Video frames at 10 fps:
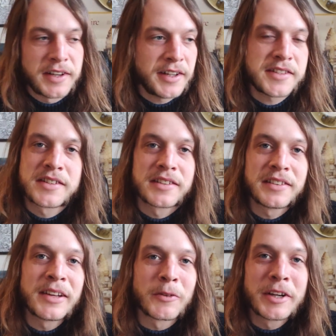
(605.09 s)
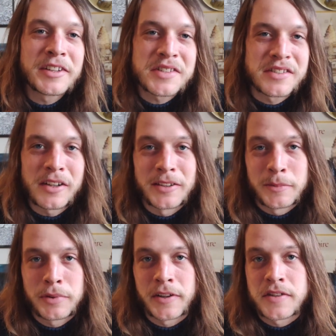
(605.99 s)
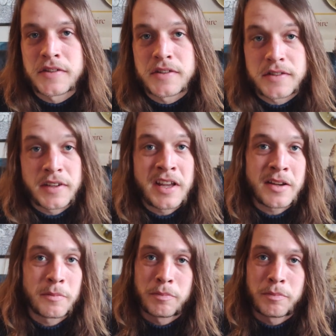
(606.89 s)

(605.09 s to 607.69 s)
constantly reinstalled in places. Take